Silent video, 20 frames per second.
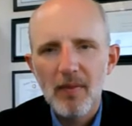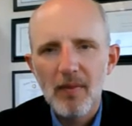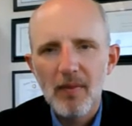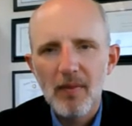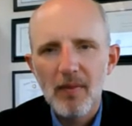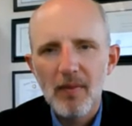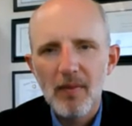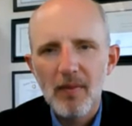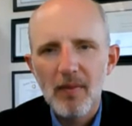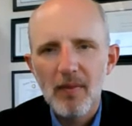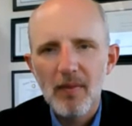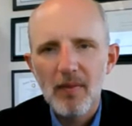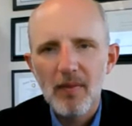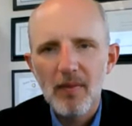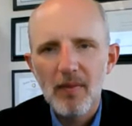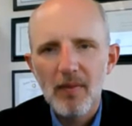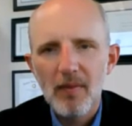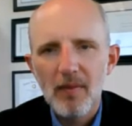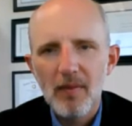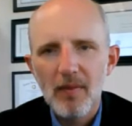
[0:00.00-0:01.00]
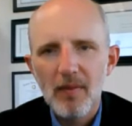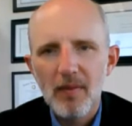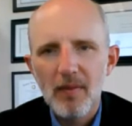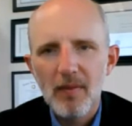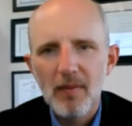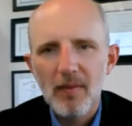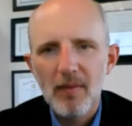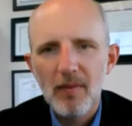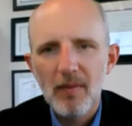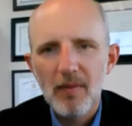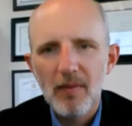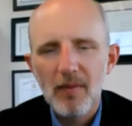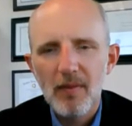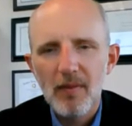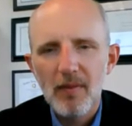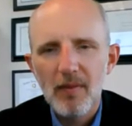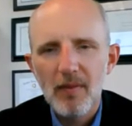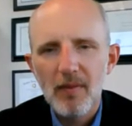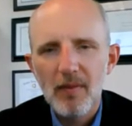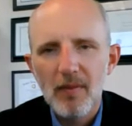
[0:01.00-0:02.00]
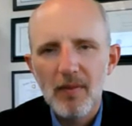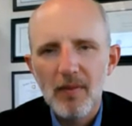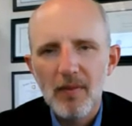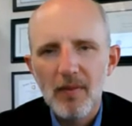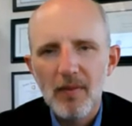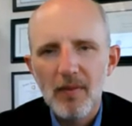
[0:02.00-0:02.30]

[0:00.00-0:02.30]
This person isn't speaking.